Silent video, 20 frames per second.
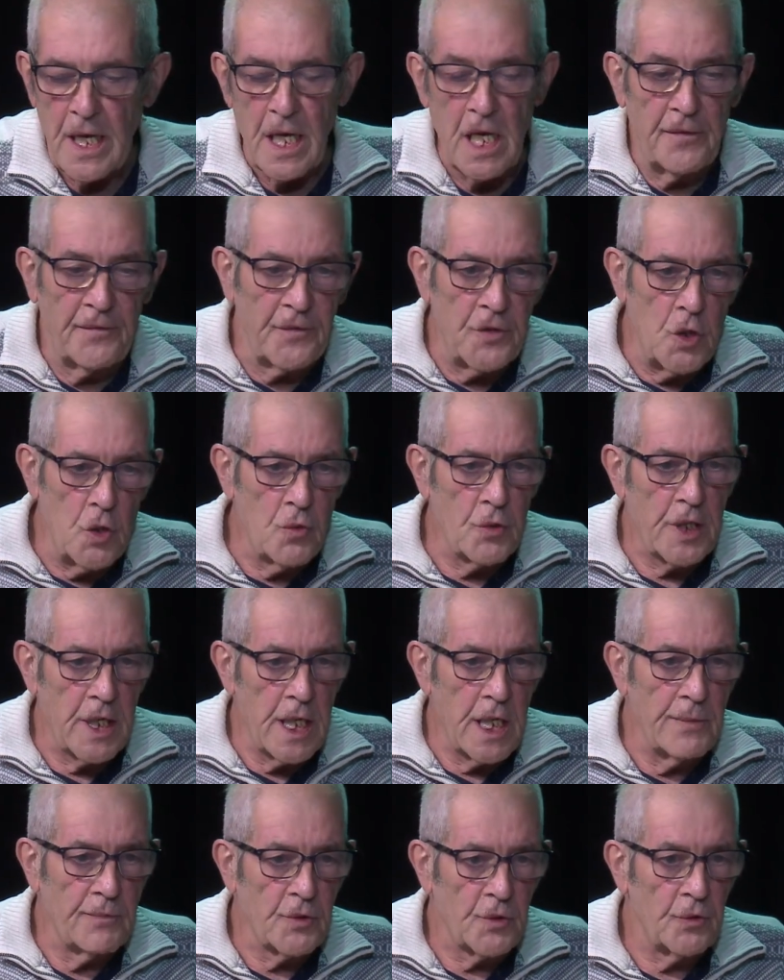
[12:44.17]
If you
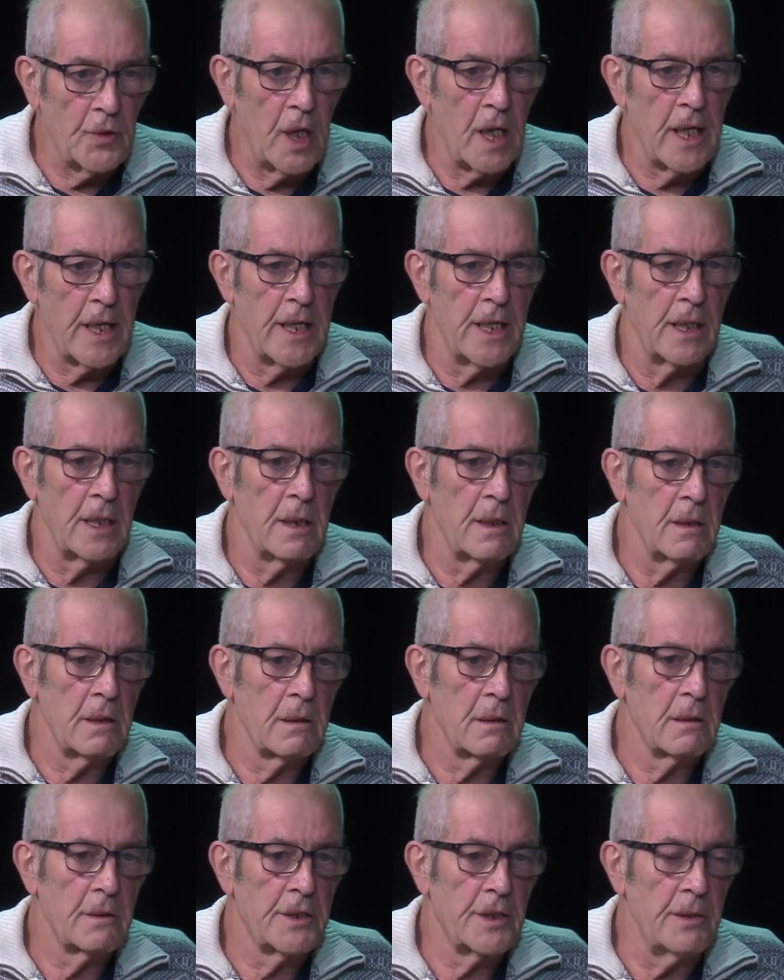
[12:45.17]
keep trying
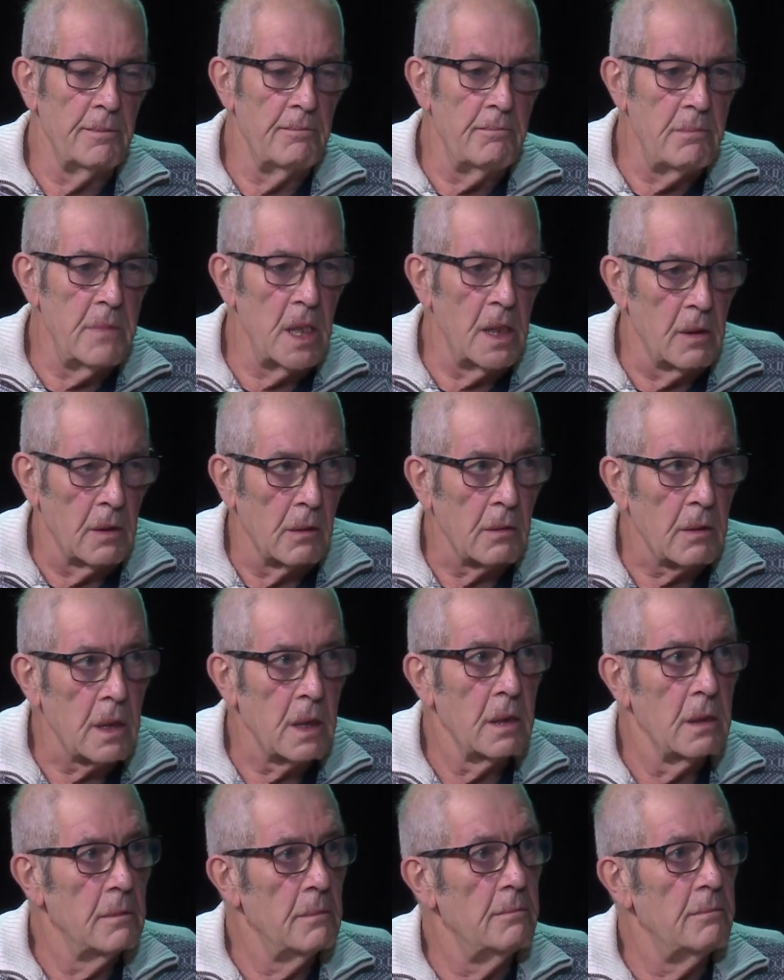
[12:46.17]
to milk